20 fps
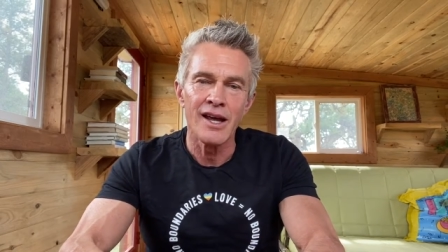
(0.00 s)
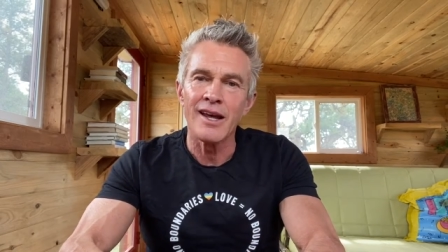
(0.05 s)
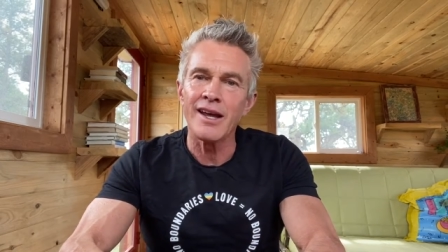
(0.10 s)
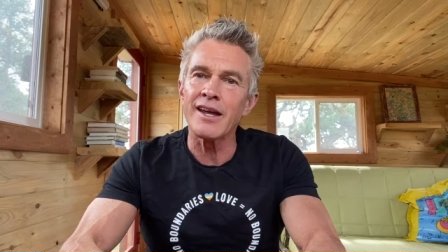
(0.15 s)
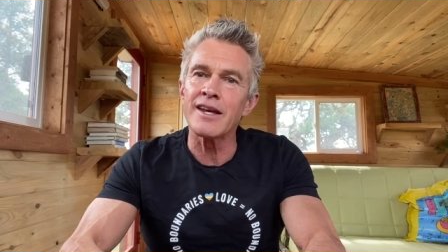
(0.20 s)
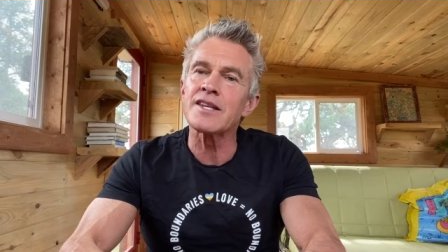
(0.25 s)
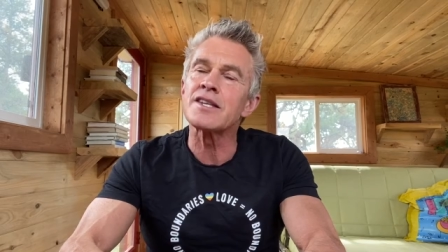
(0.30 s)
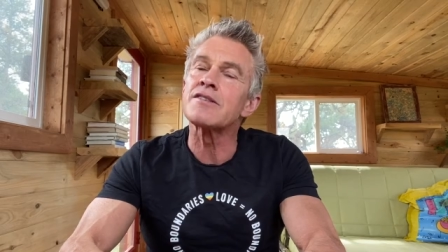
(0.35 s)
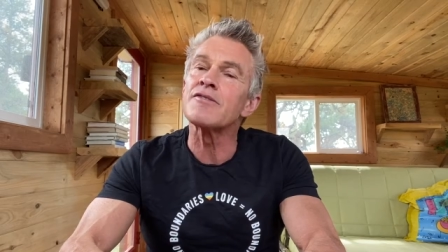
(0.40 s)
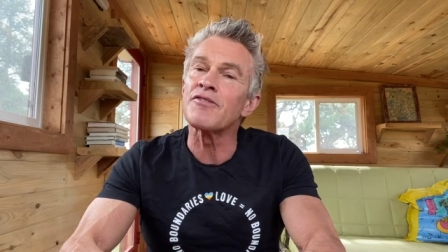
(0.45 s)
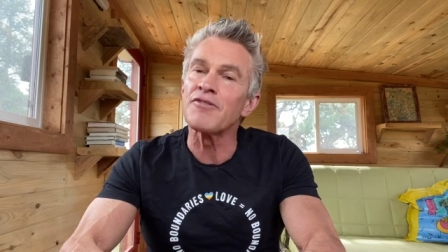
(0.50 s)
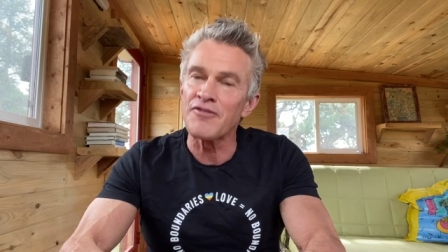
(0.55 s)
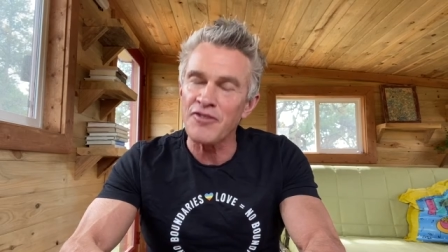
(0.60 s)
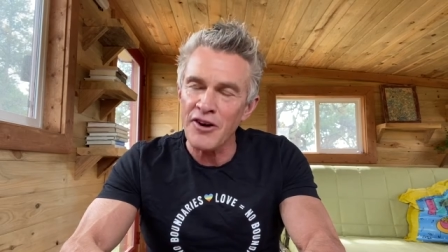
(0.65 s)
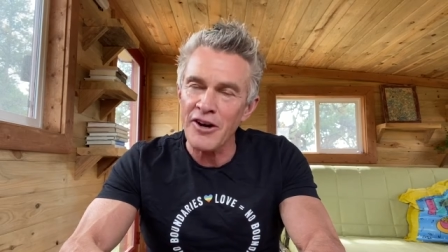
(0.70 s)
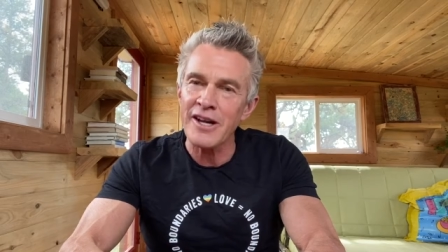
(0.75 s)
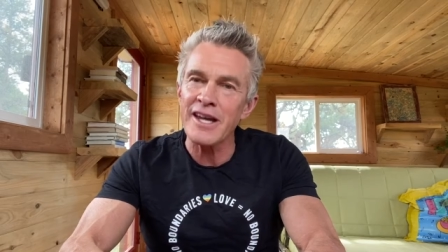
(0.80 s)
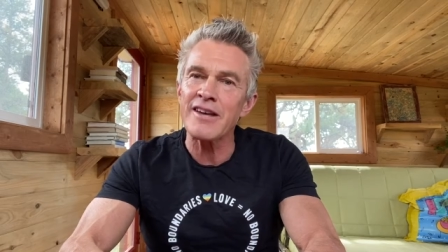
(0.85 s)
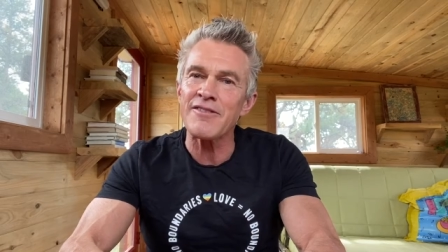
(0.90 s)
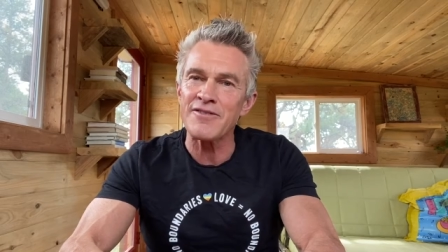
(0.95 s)
is
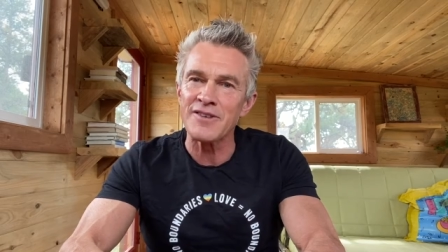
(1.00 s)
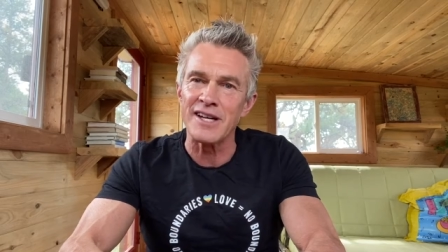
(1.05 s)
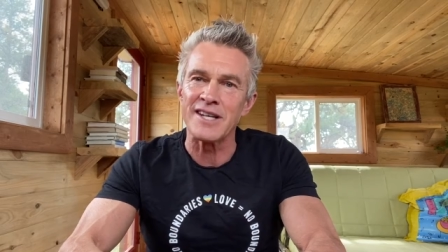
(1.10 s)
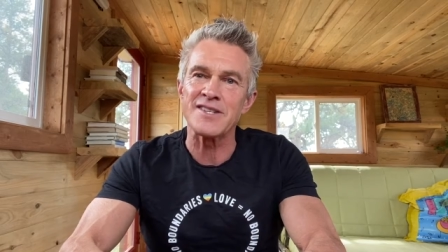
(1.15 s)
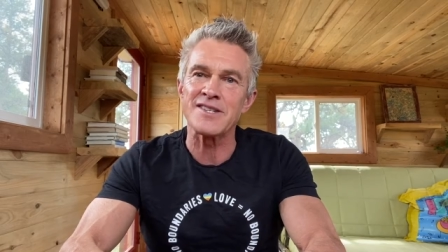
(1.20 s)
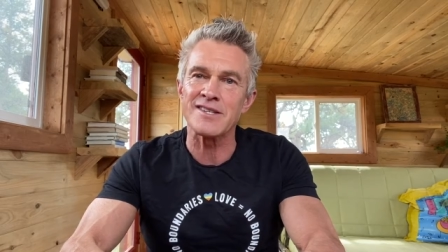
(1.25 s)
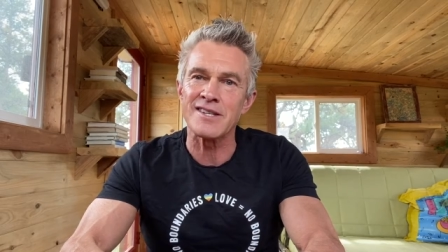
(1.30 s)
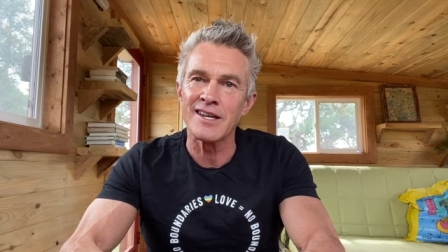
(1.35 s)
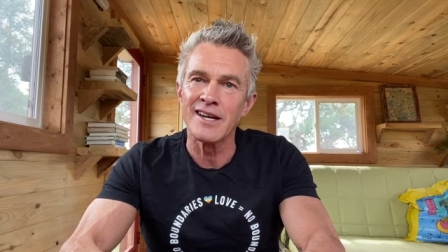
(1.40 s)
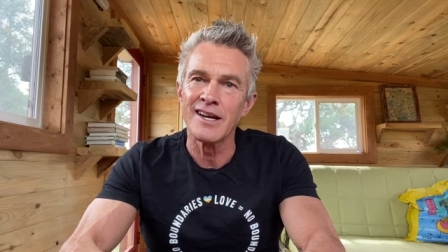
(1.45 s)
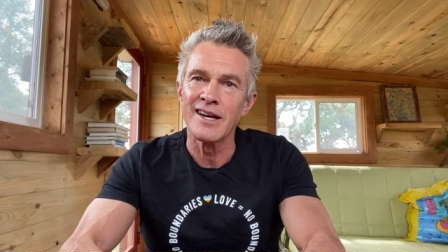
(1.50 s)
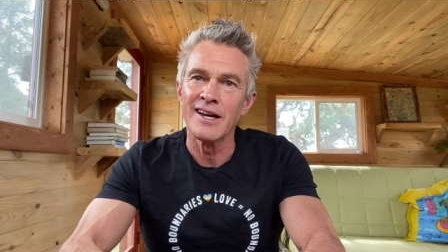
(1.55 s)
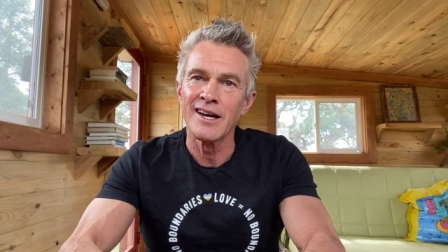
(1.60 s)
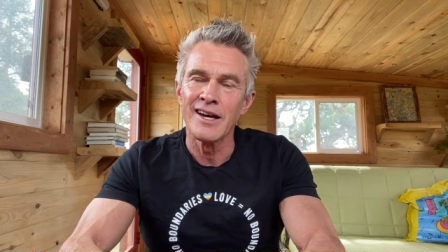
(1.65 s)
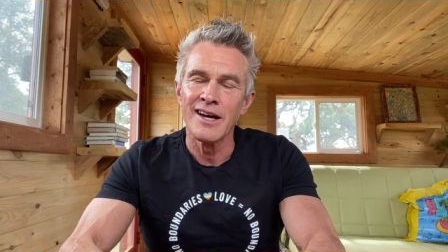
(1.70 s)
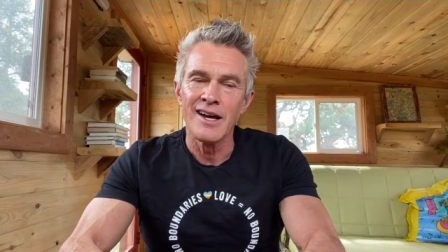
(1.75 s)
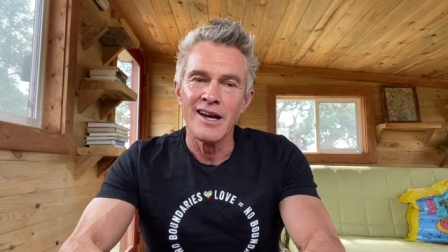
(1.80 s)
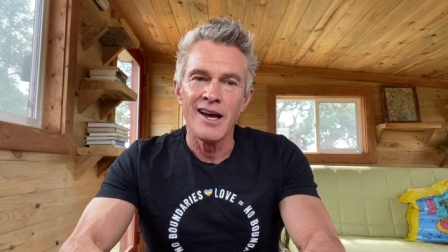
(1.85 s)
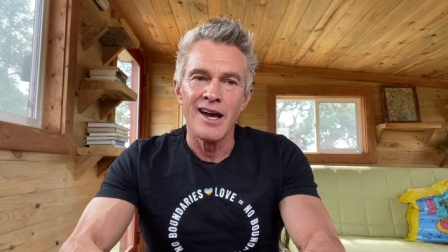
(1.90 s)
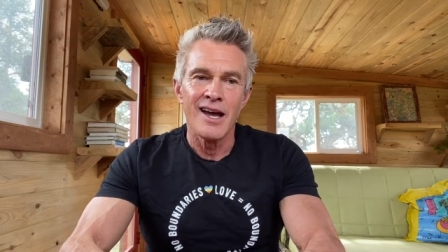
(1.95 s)
forgiveness.
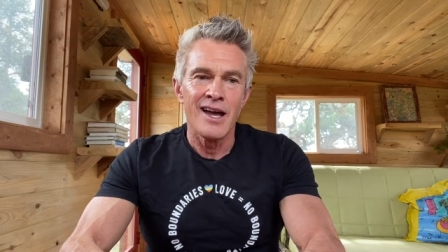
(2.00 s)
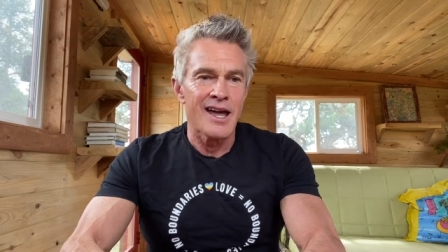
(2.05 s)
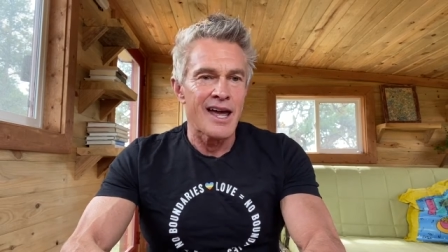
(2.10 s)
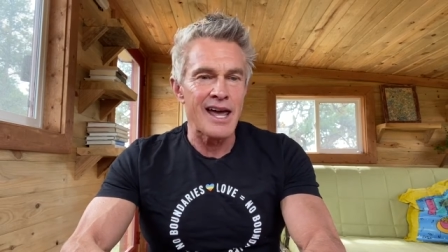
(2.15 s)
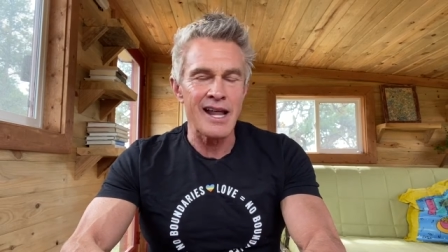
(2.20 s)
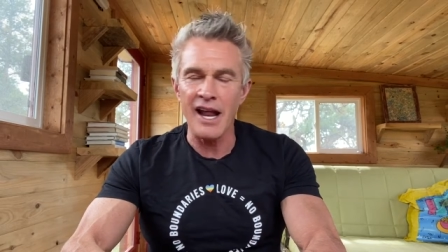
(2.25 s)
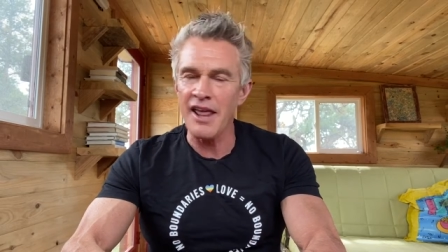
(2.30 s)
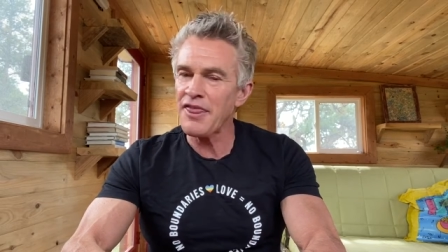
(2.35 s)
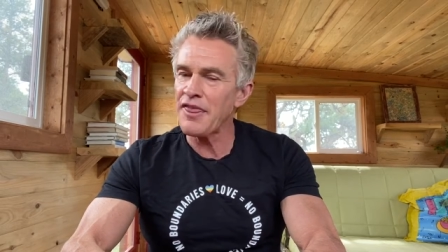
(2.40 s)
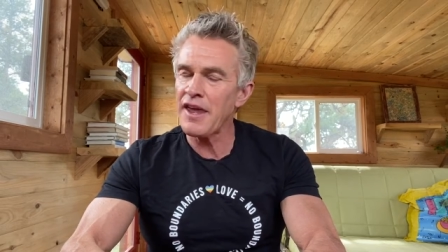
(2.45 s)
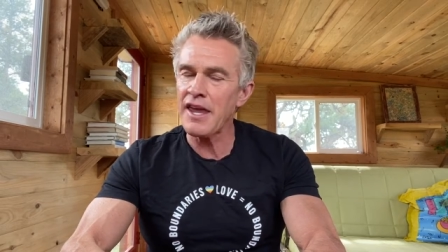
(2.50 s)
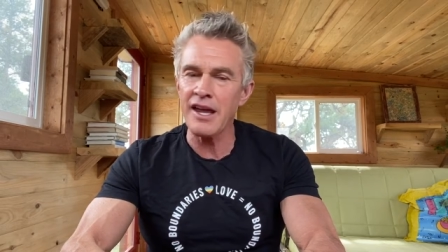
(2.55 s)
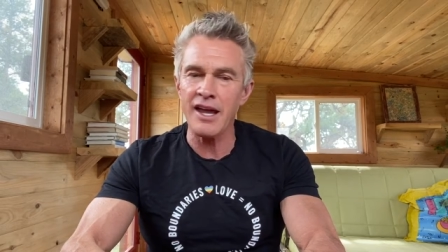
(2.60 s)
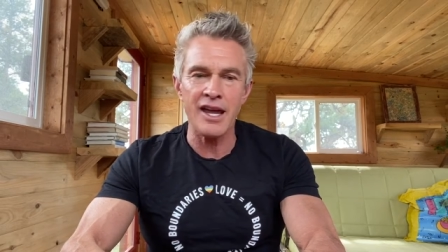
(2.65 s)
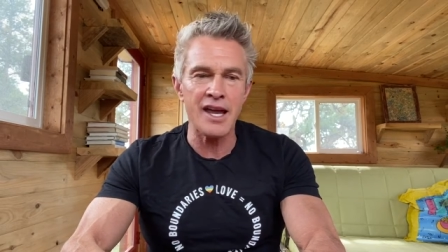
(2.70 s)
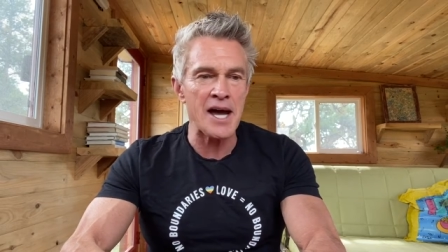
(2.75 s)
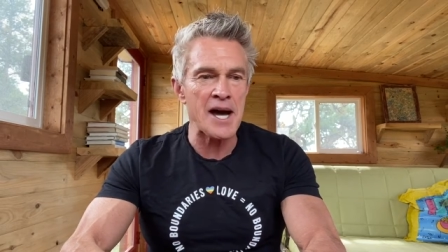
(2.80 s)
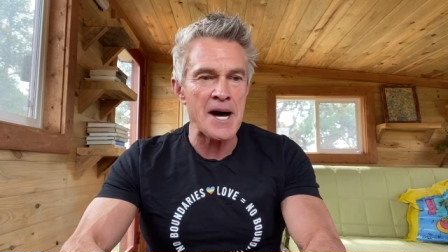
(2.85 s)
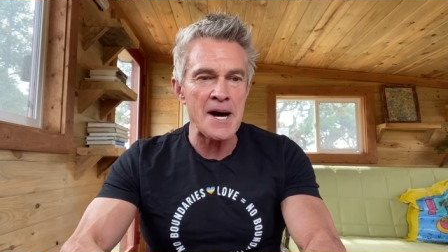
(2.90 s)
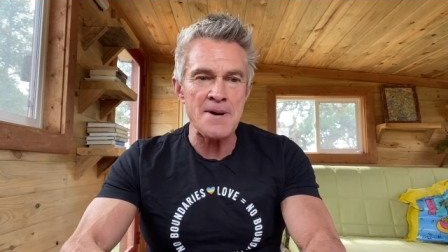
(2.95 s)
And I
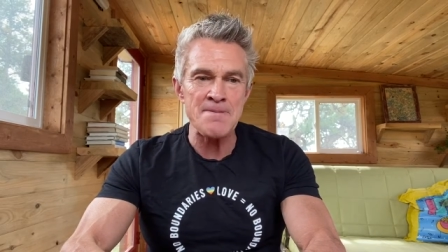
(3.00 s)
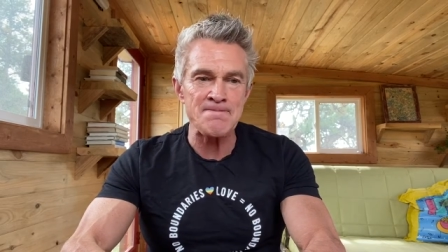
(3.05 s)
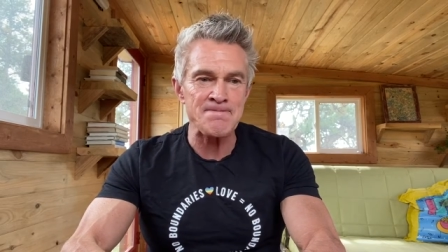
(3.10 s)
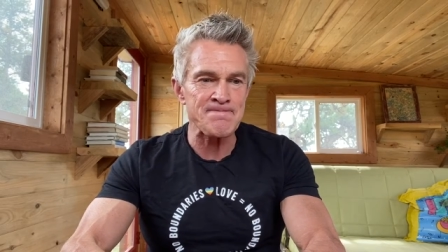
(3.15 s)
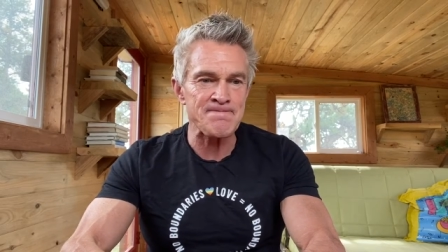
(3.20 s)
think I